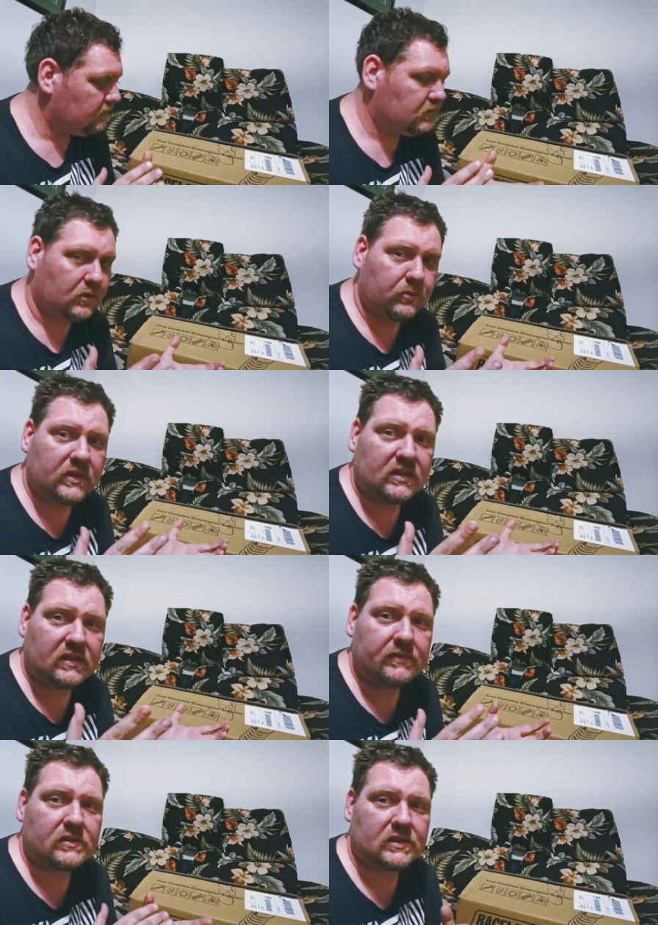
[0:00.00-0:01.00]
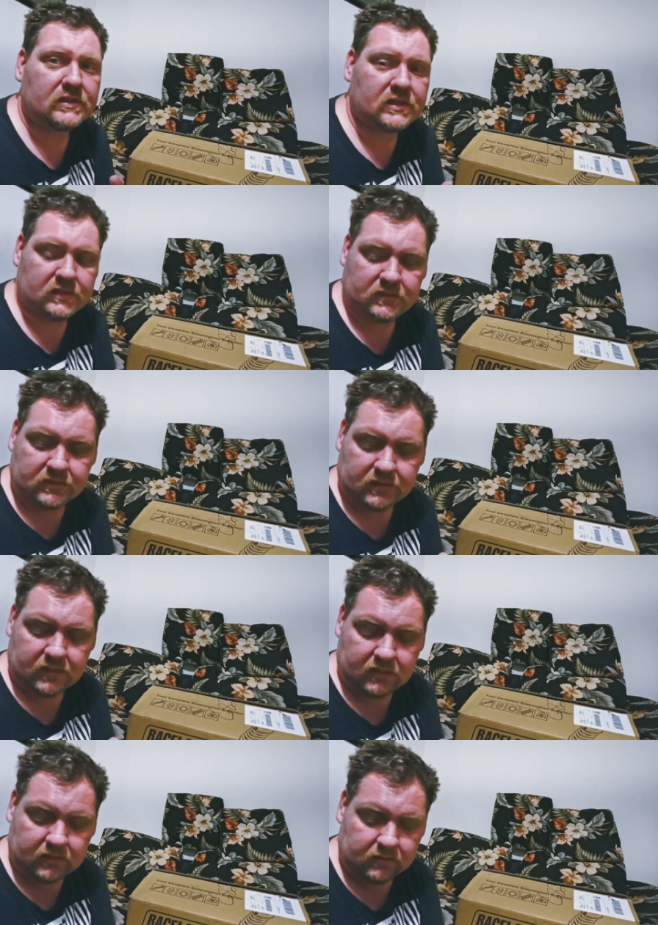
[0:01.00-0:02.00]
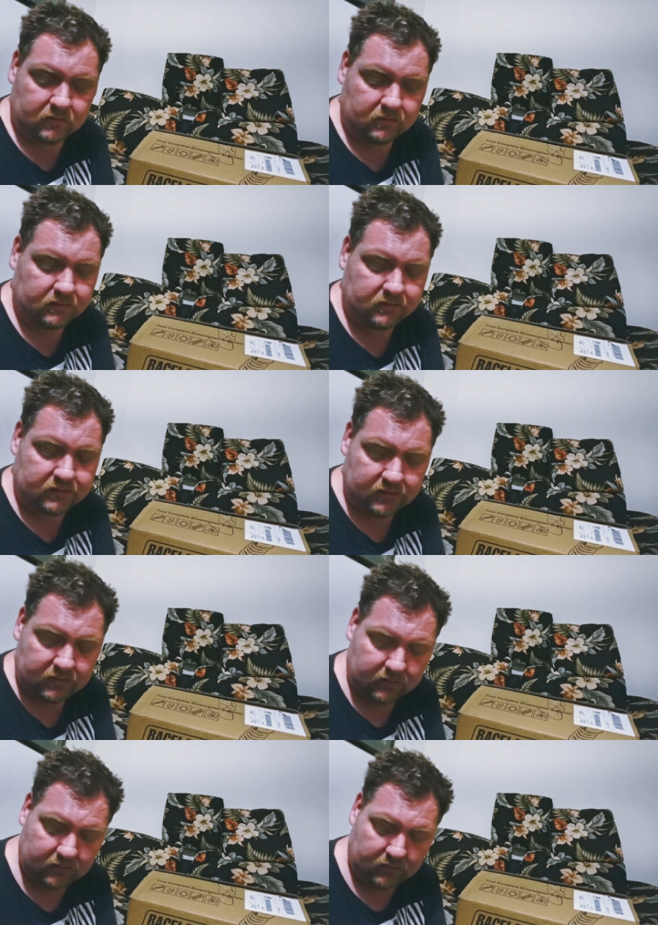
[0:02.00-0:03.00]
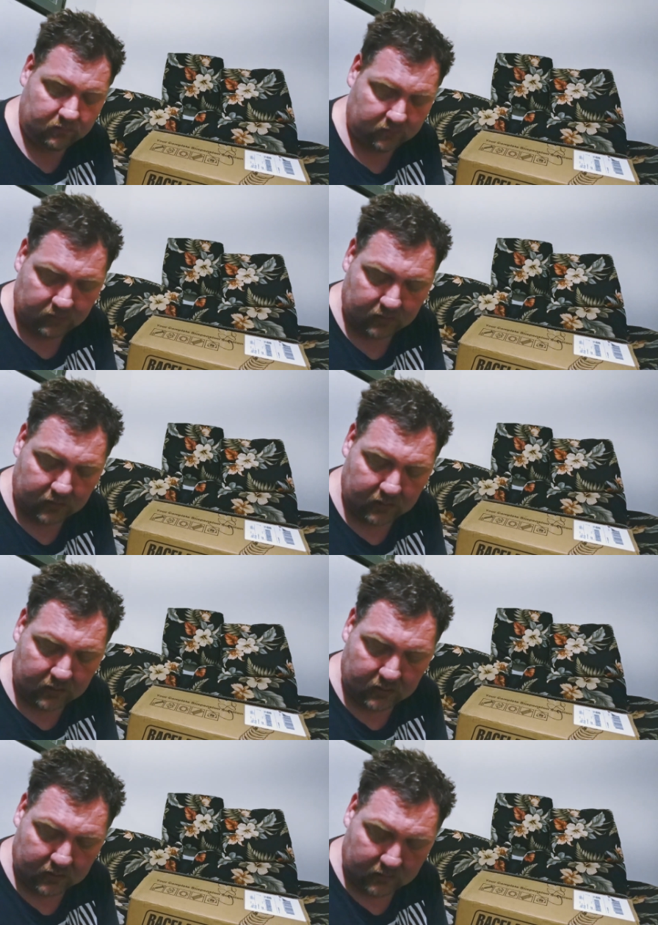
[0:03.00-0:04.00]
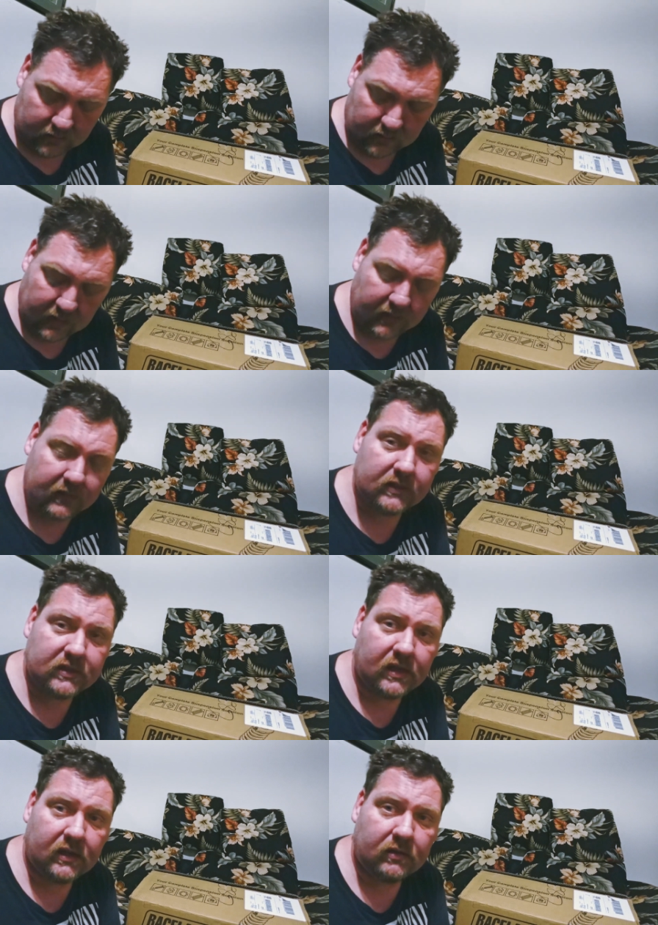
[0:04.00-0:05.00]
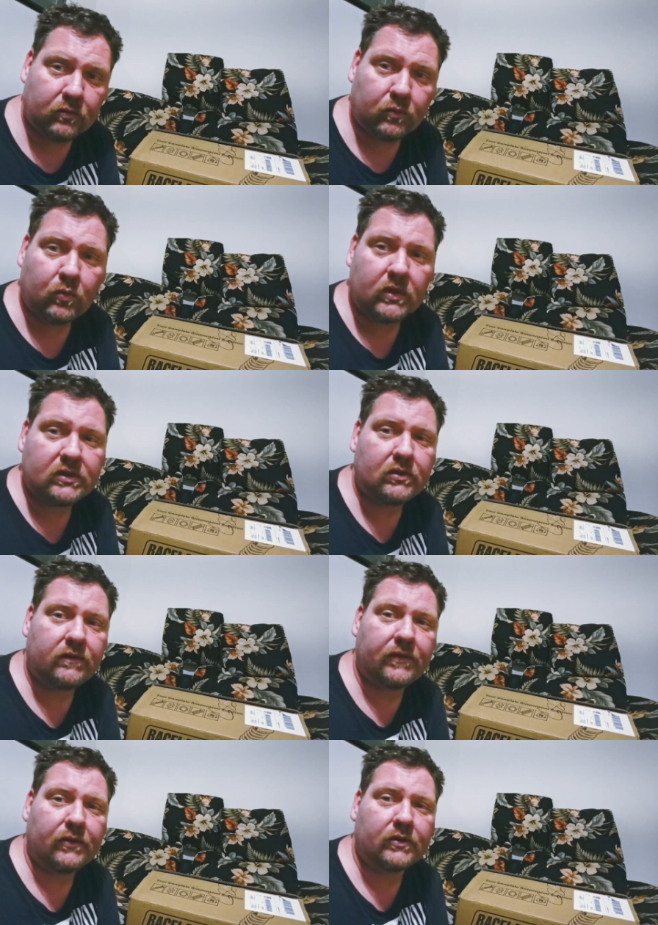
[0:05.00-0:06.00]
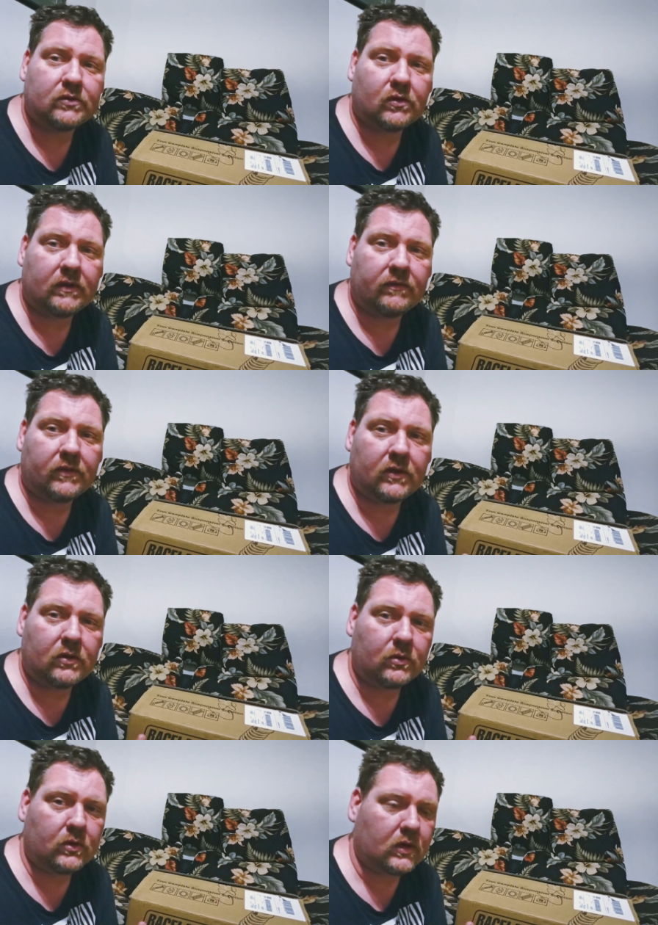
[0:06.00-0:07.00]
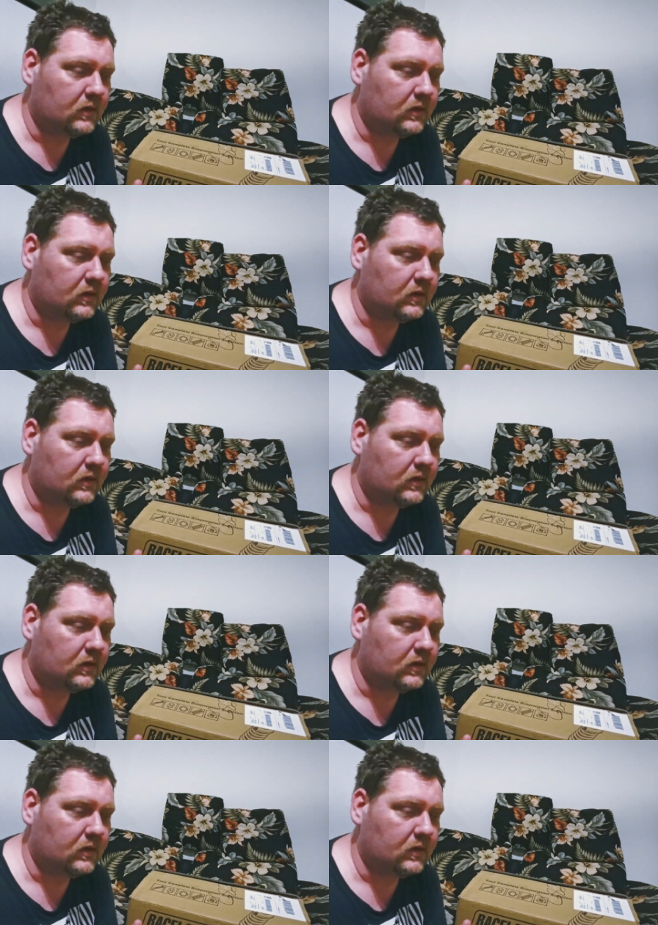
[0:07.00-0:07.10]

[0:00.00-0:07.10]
Show you what the differences is and see, and you can kind of decide what you feel is right for you.